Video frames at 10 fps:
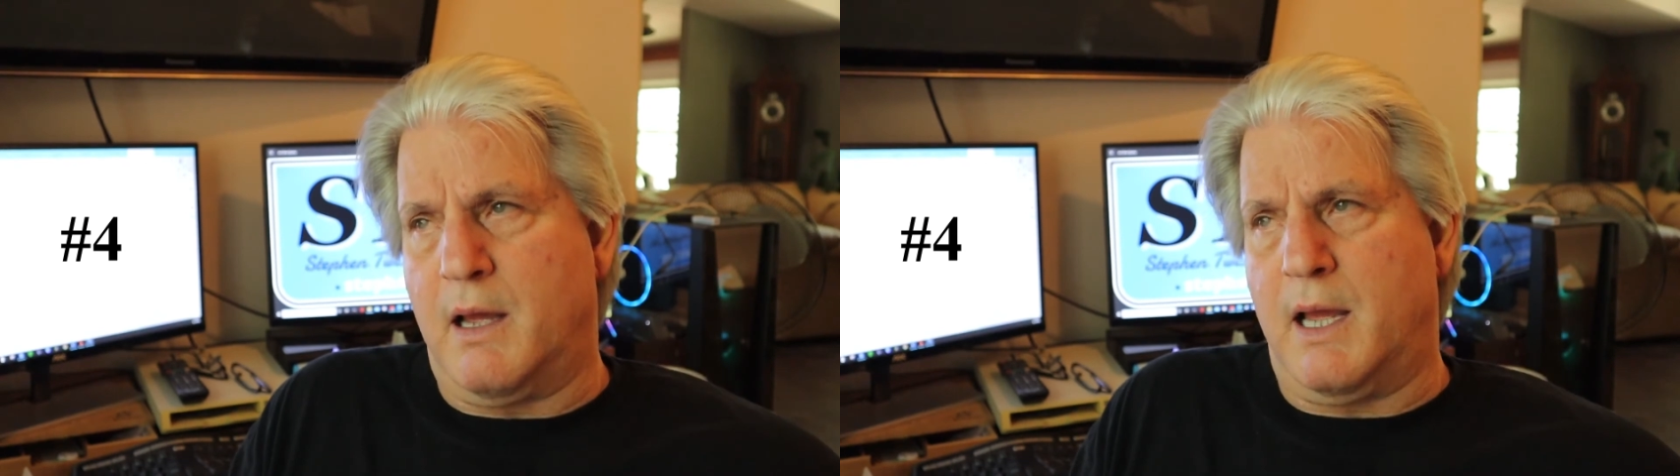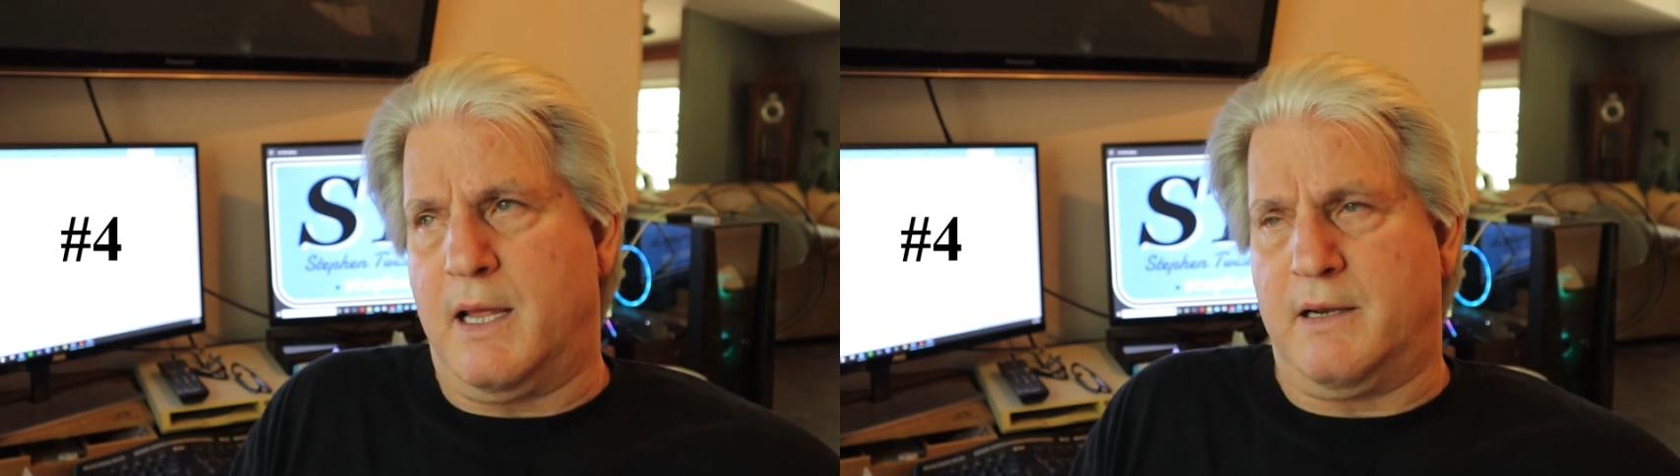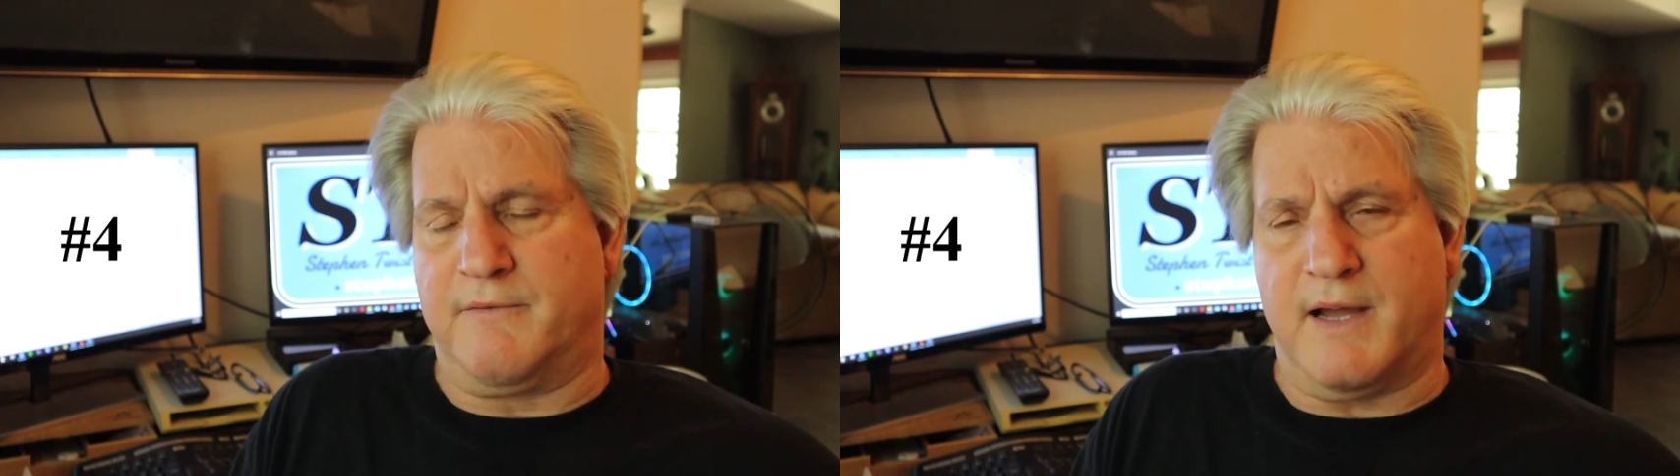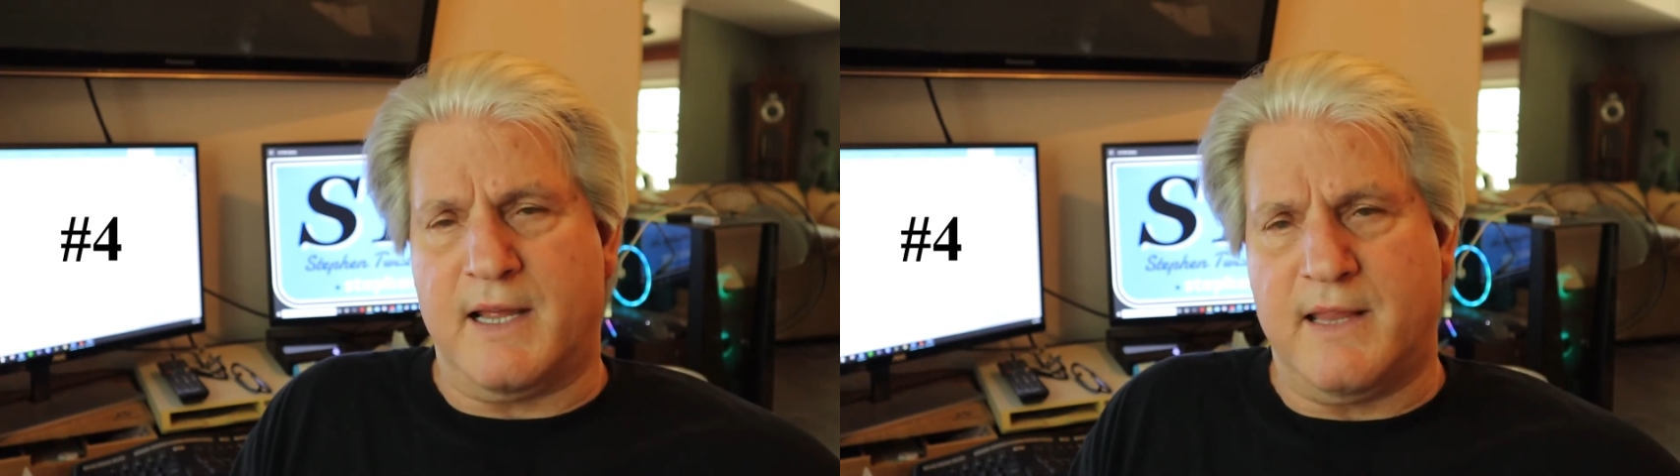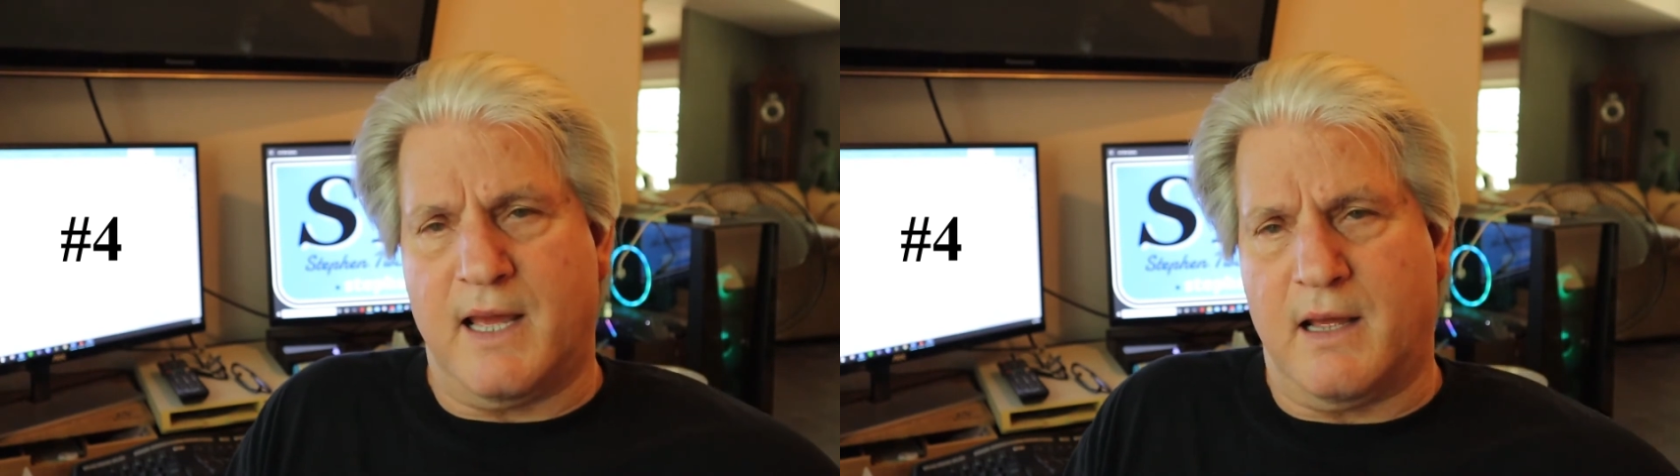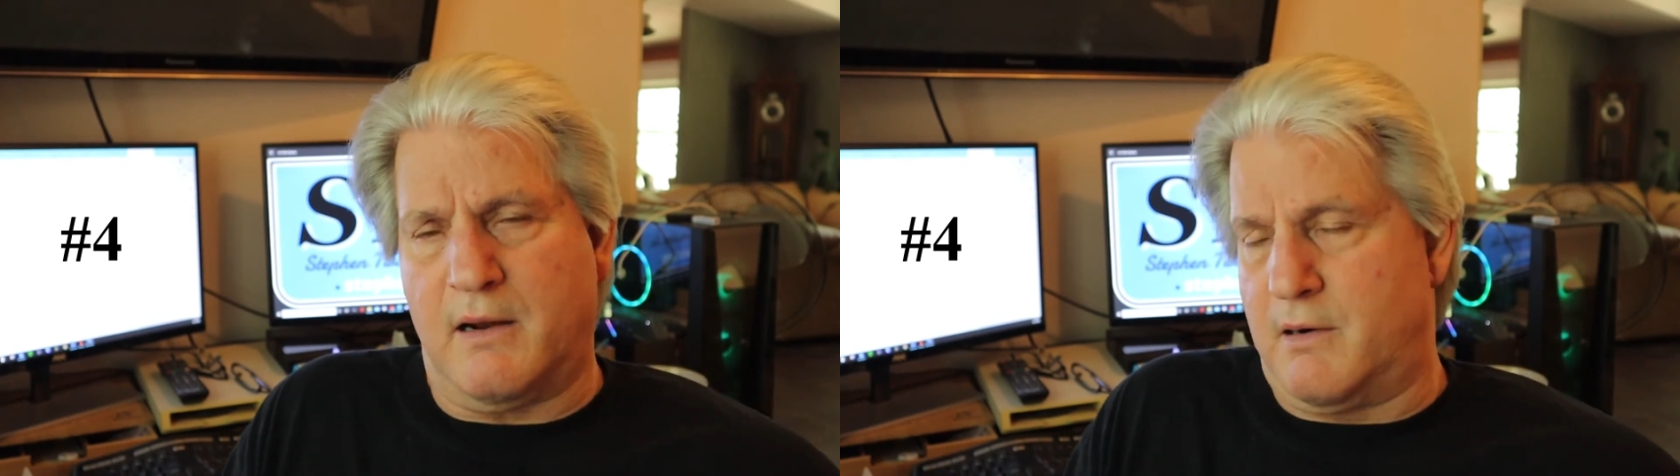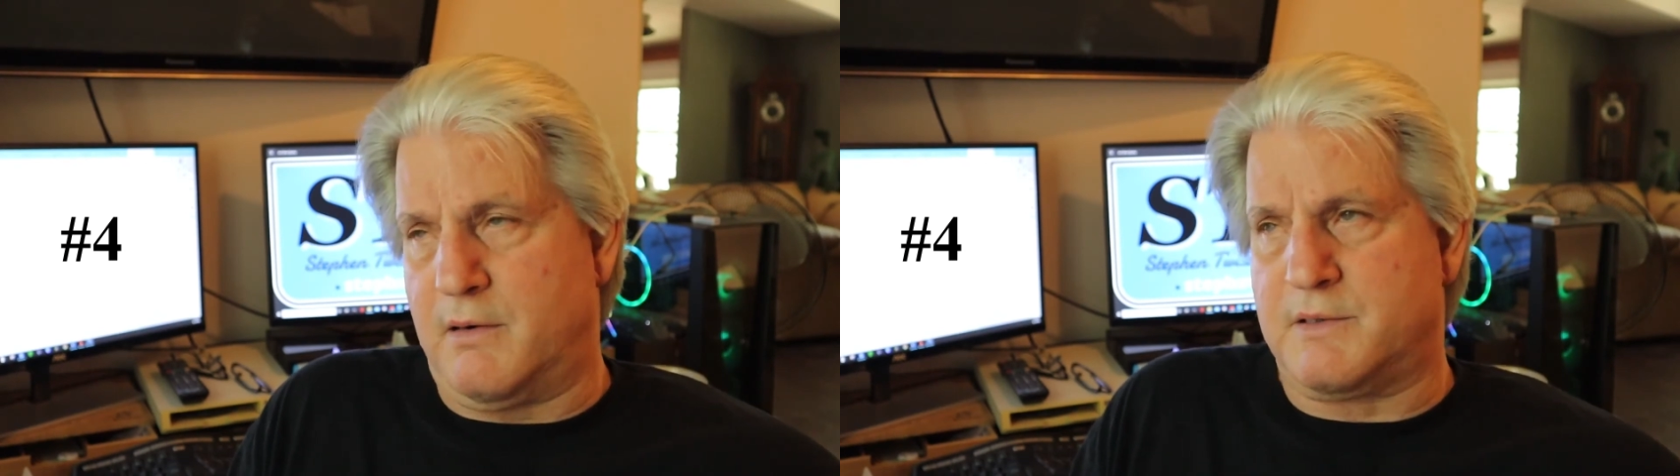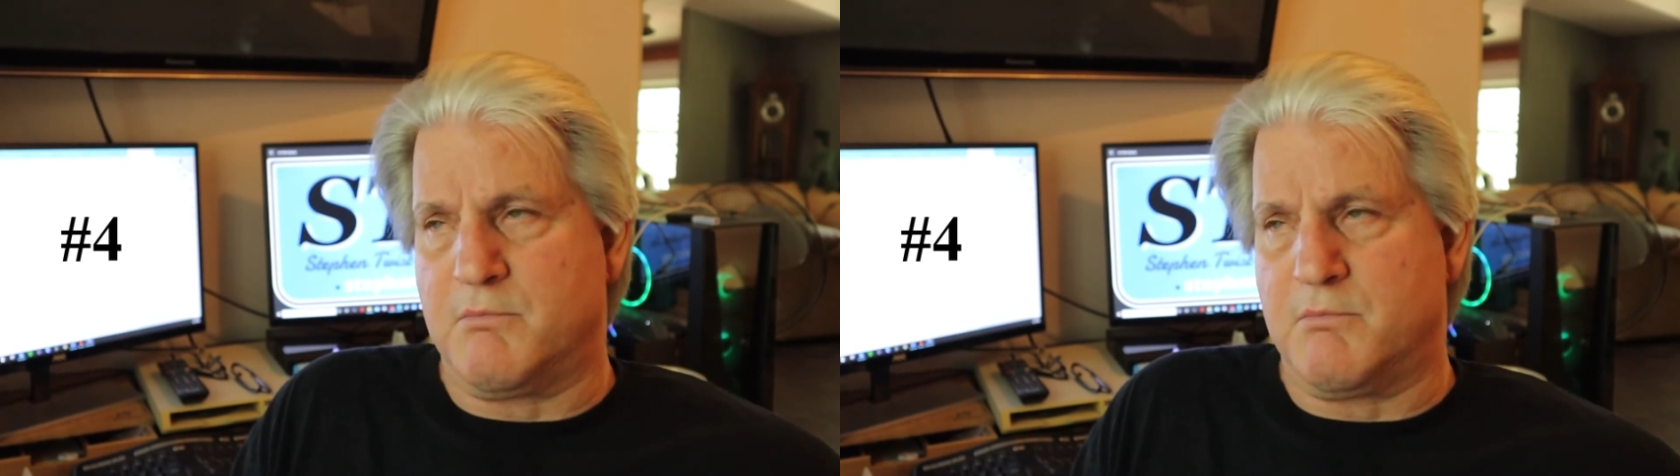and divide that or